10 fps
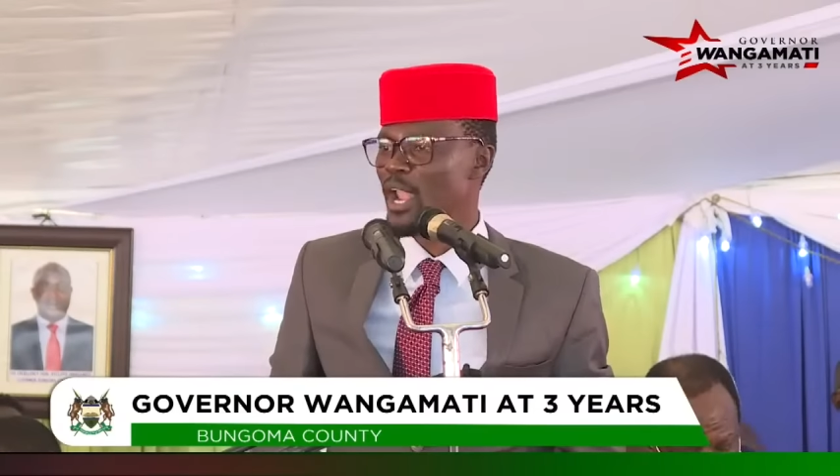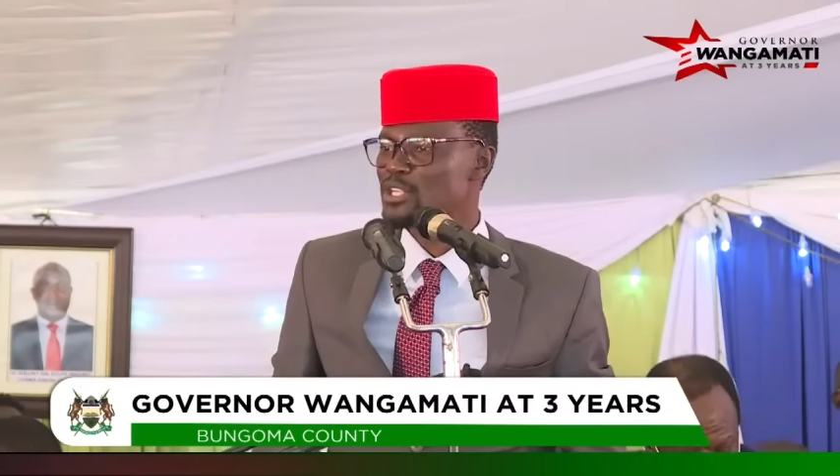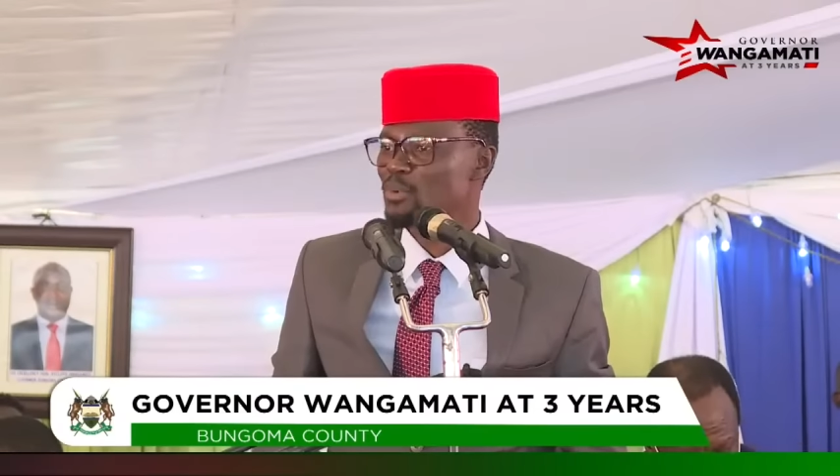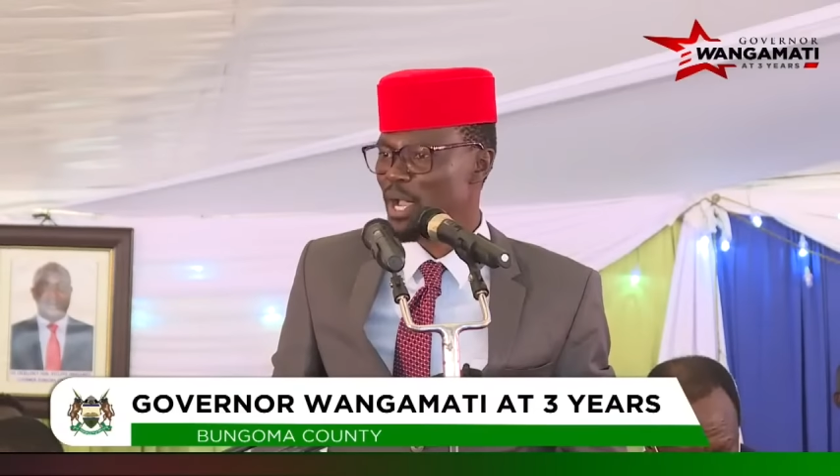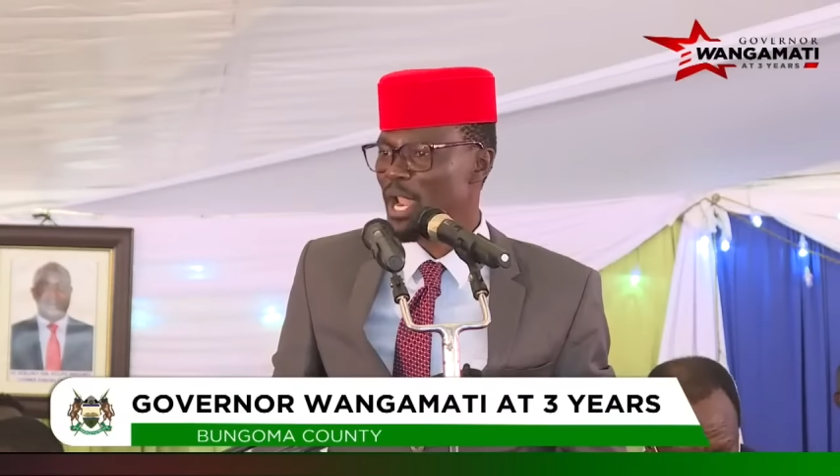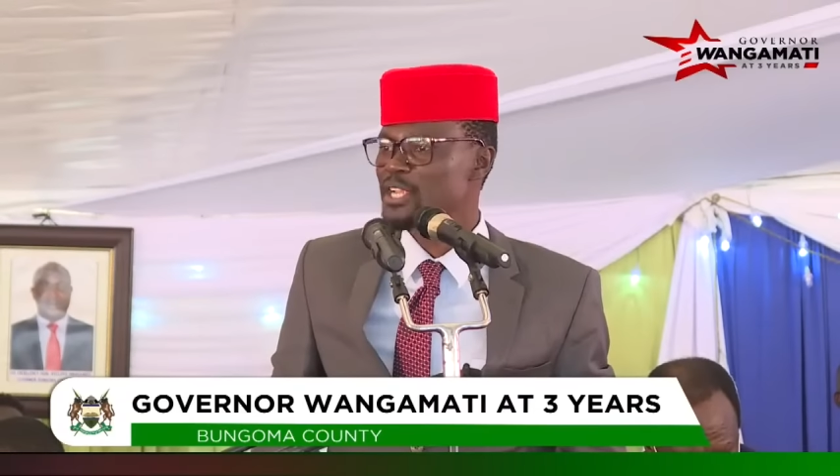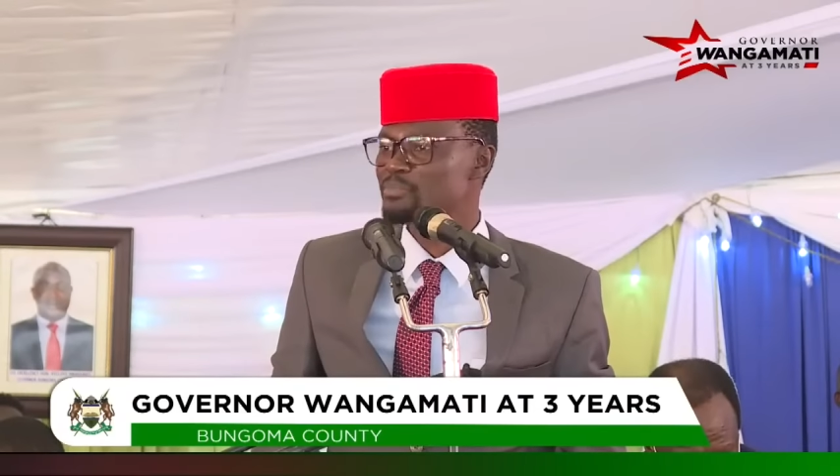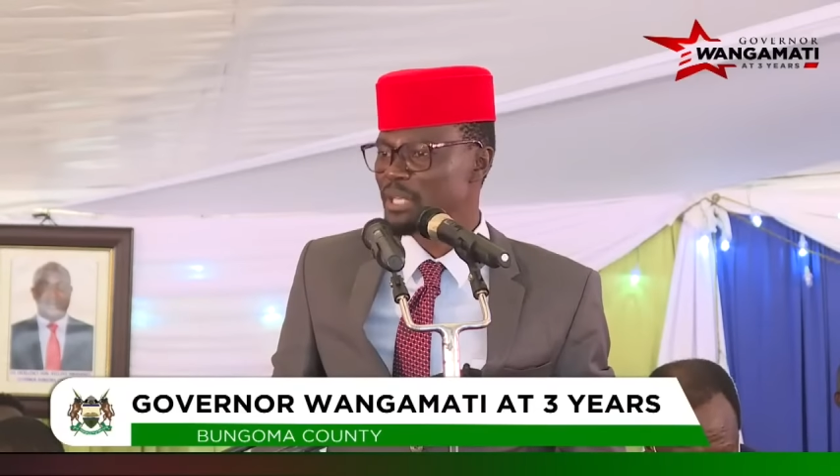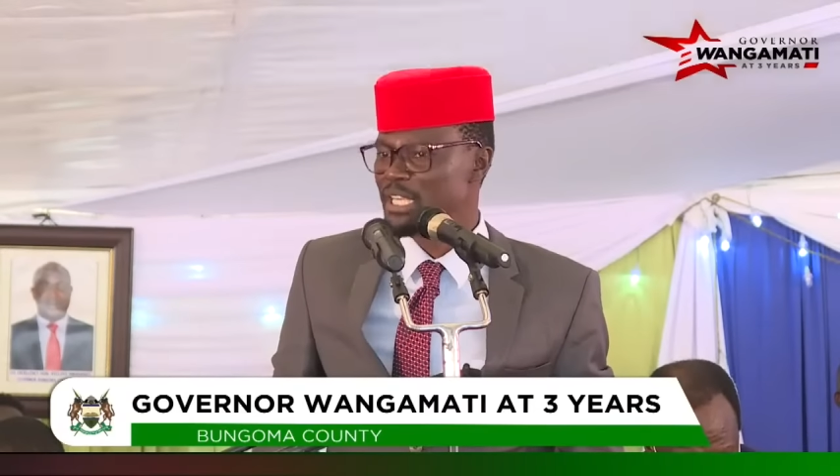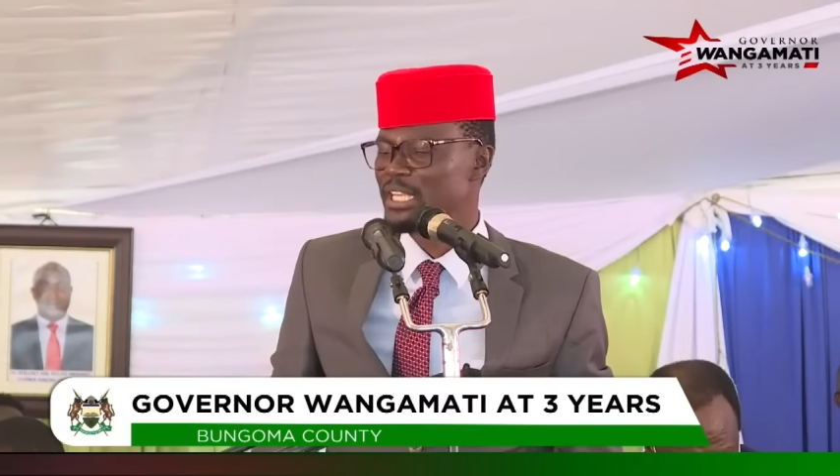can as well
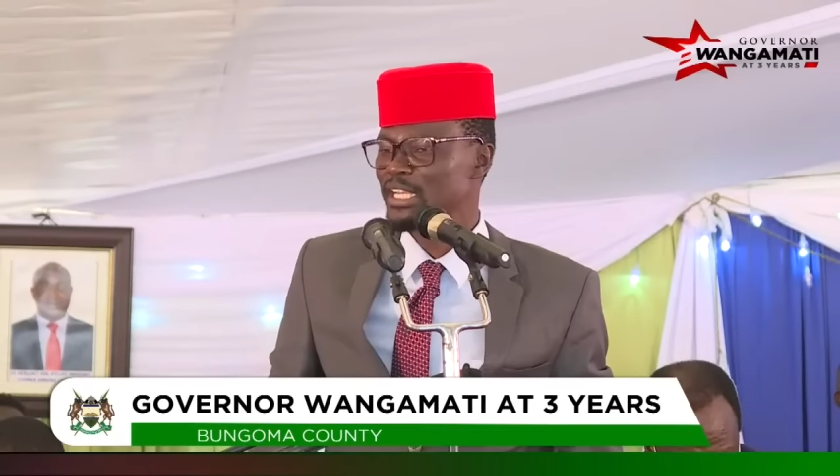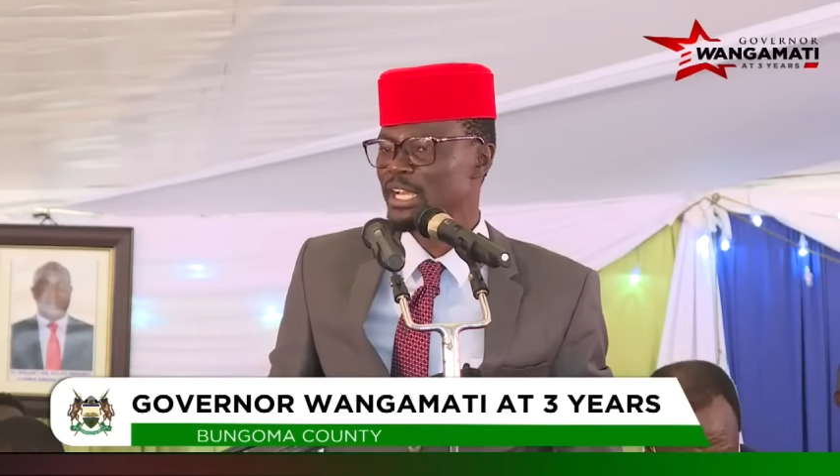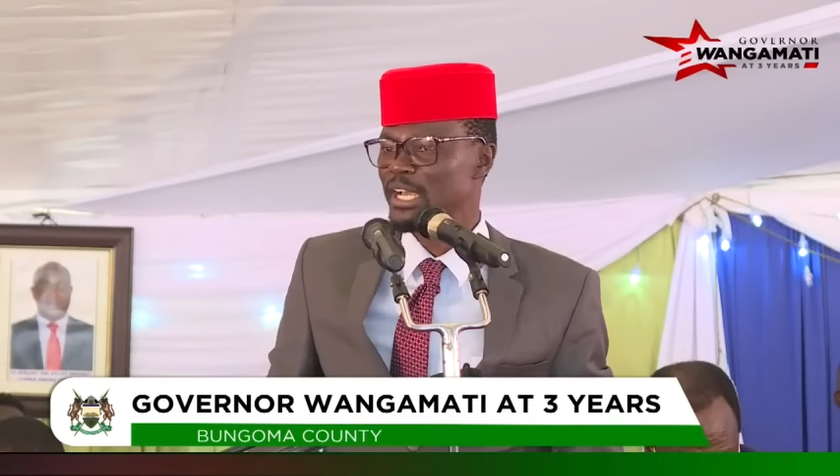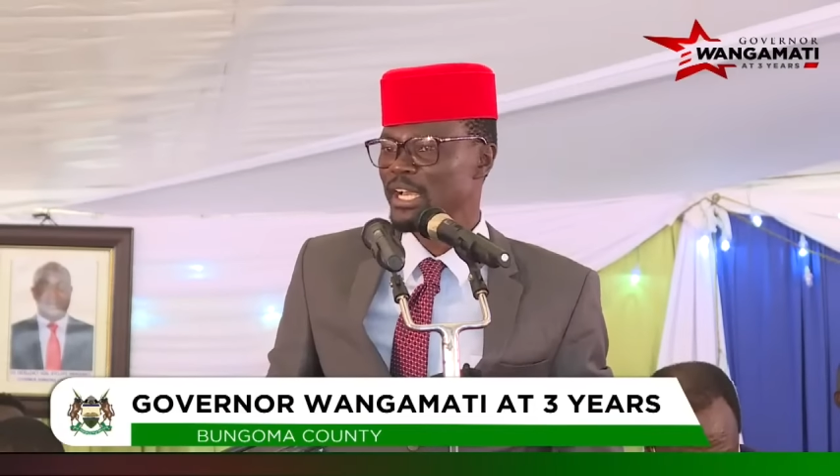as be